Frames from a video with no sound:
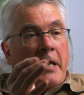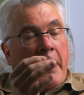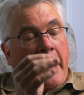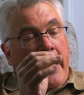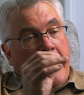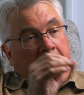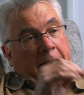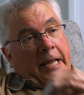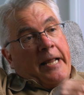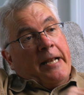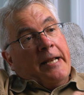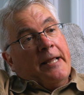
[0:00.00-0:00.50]

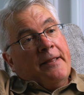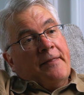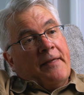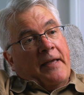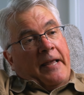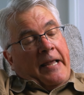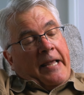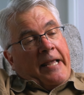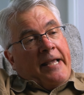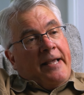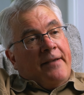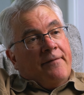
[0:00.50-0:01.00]
and
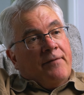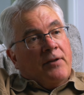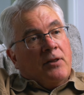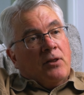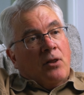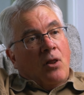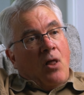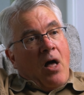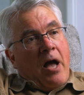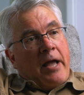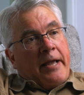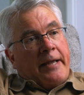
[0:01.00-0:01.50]
anything, even
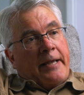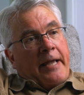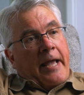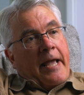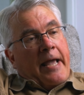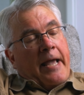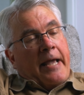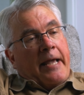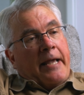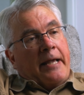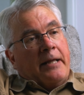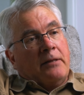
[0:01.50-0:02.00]
like
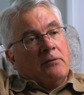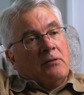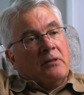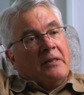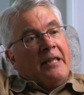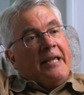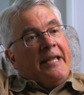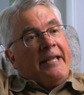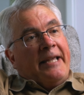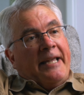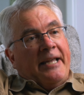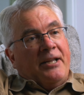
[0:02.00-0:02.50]
a
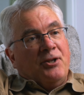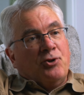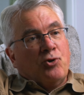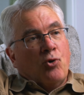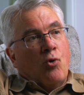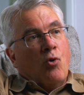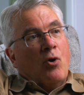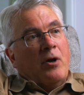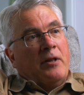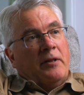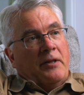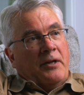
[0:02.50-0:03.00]
leaky
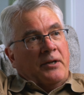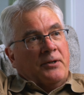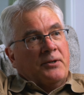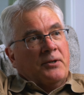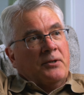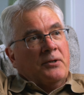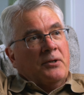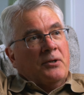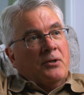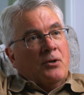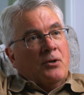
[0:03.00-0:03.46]
toilet,